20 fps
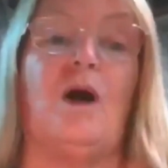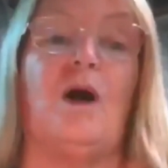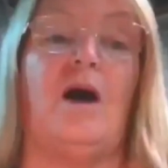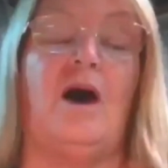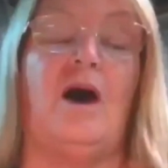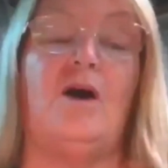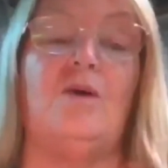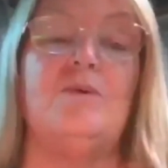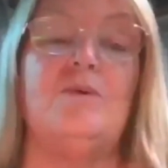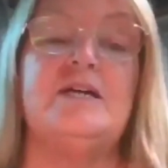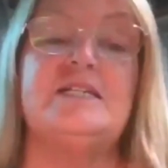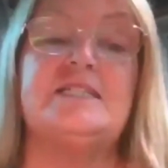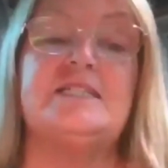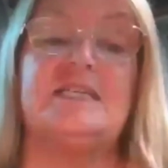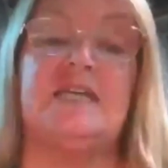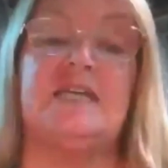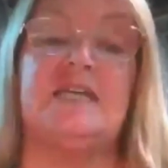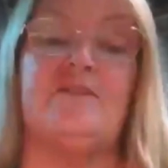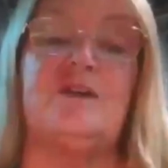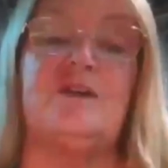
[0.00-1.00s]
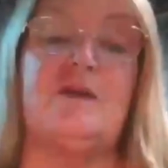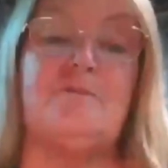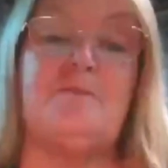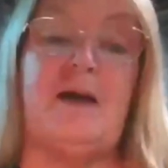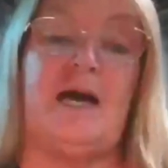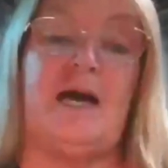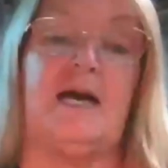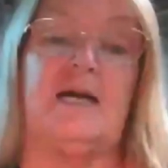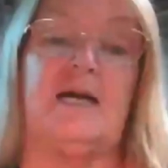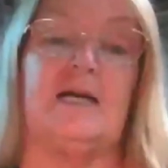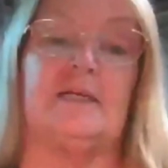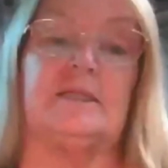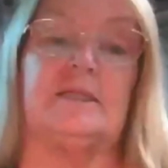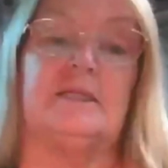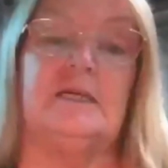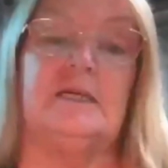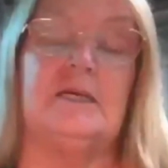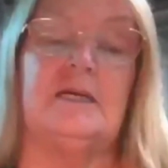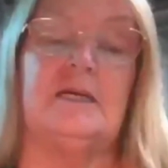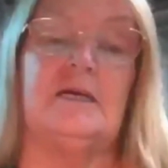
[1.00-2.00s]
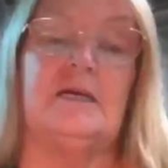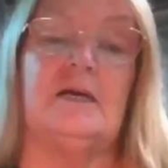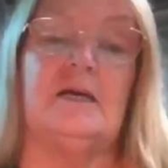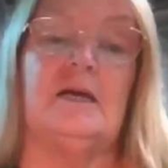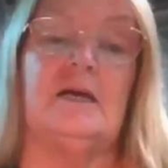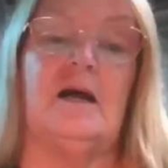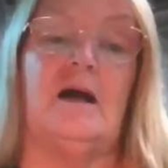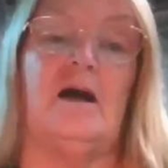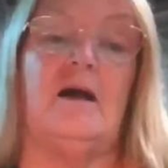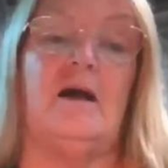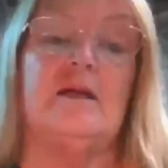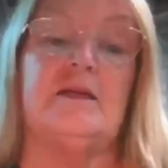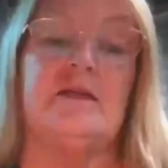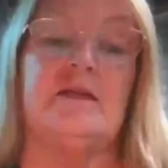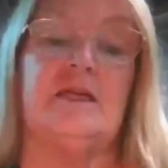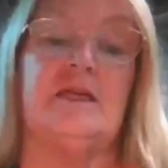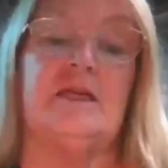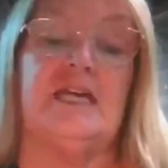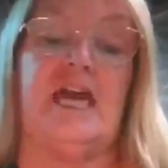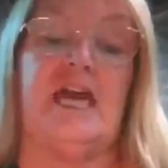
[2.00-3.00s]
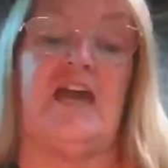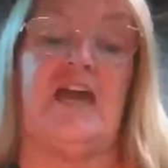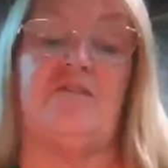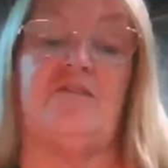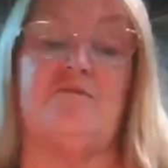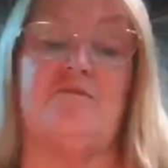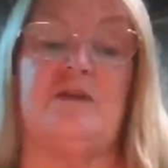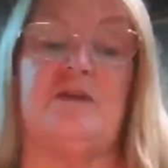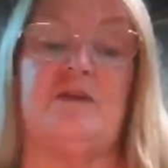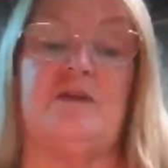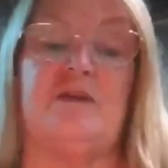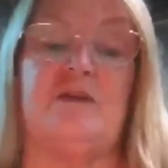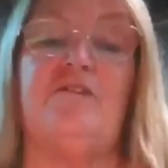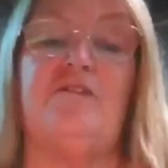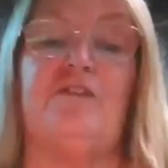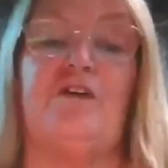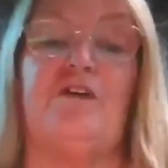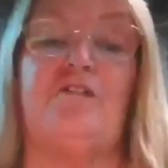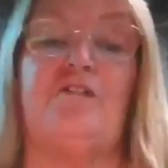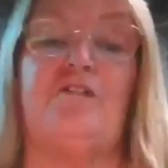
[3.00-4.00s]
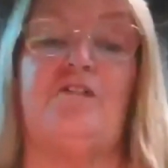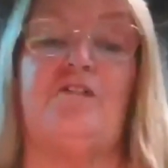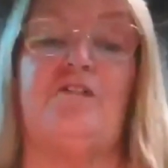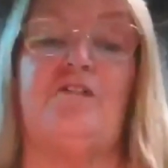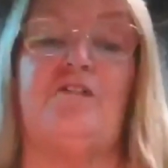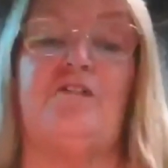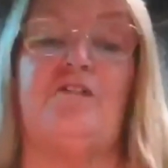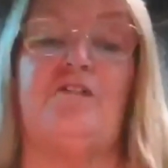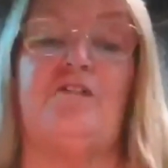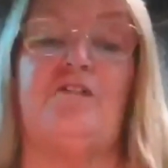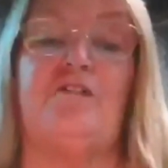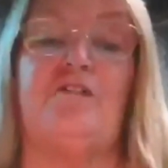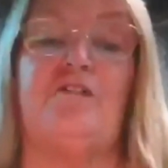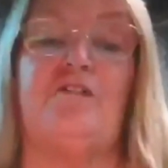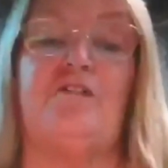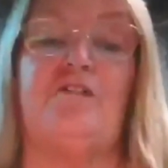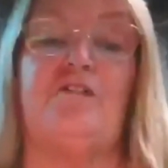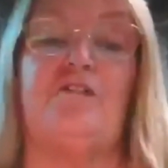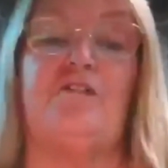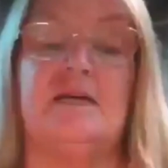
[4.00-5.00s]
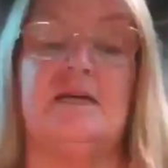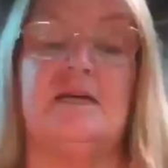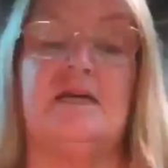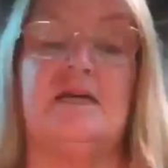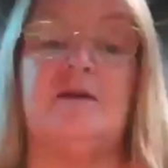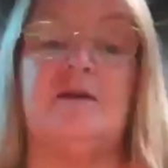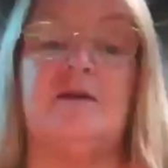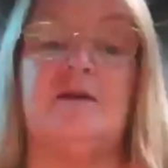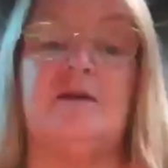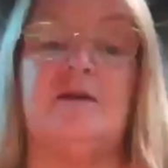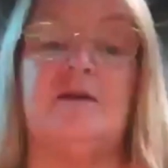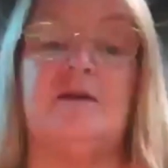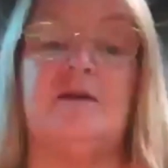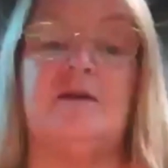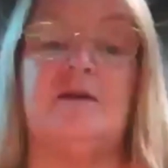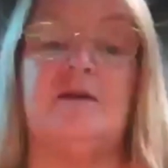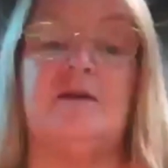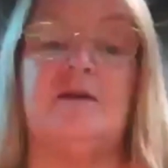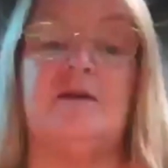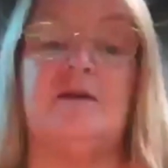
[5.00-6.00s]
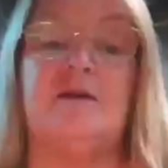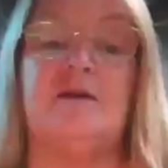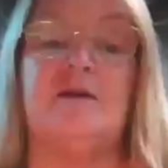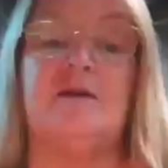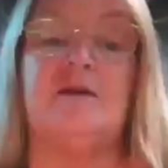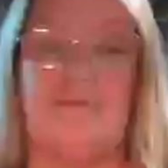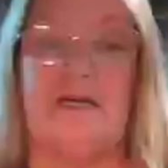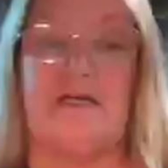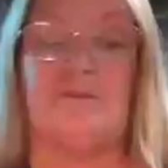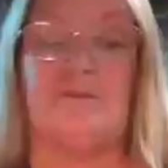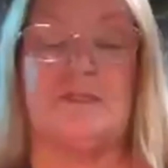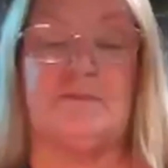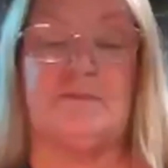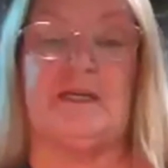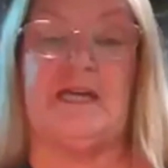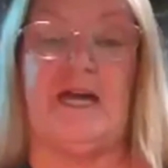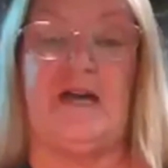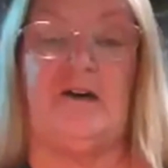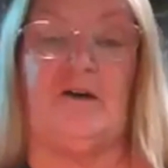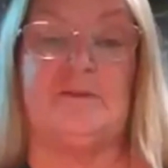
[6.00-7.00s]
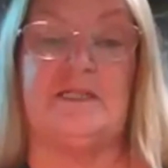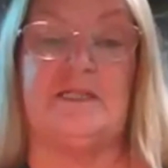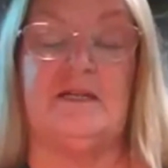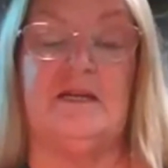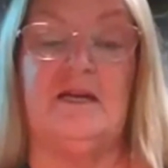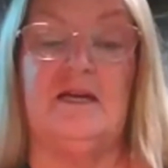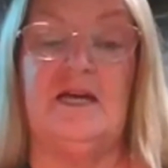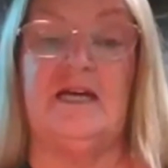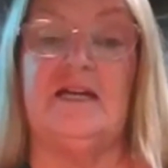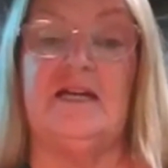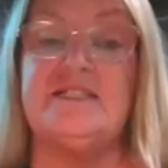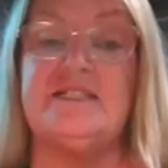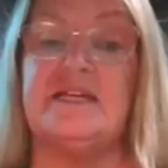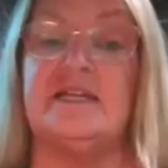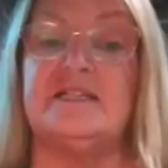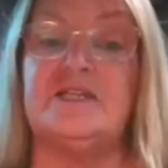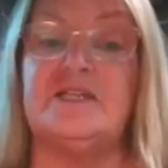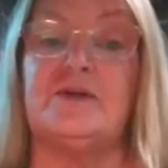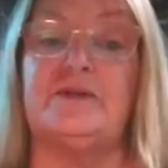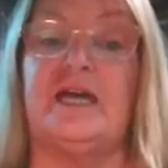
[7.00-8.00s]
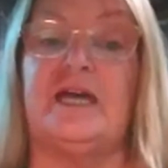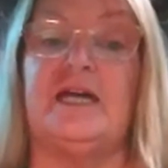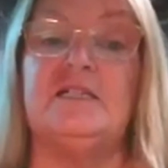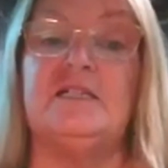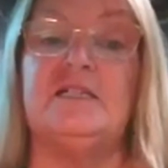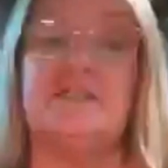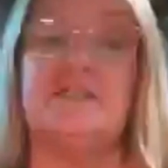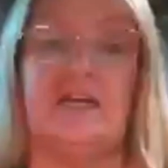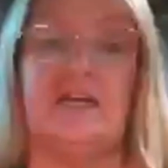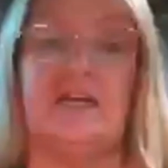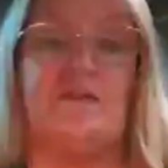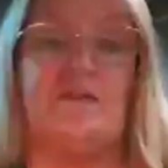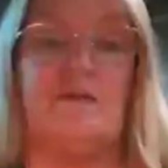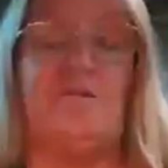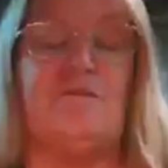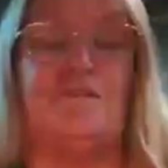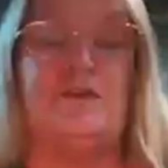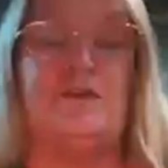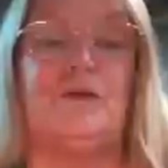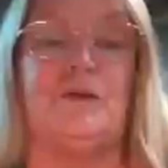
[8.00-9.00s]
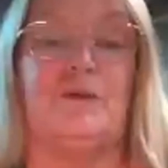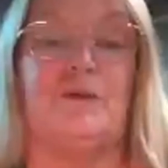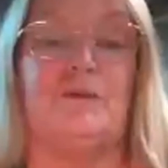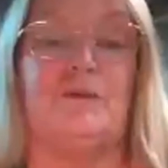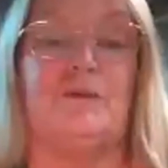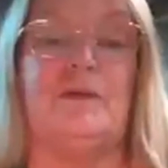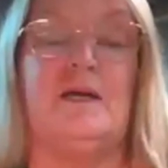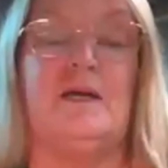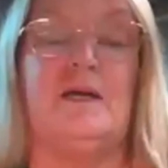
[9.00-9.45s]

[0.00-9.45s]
Always giving back gave me fulfillment because I knew somebody was being helped. And I said, it's okay to give them food,